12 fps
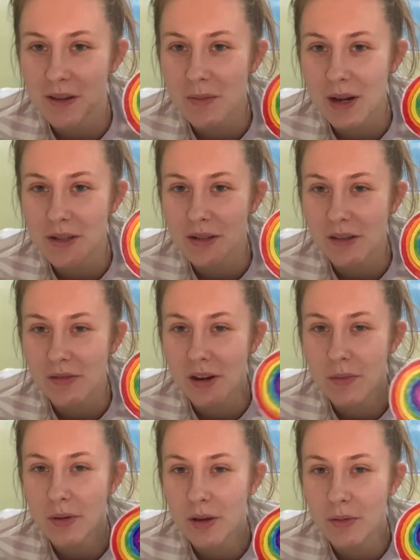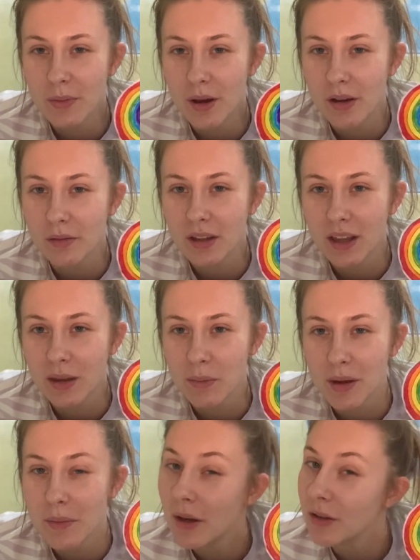I might do another rainbow, but I'm thinking
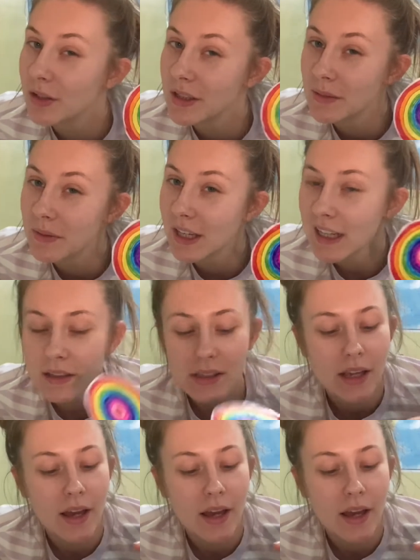maybe I'll try something else.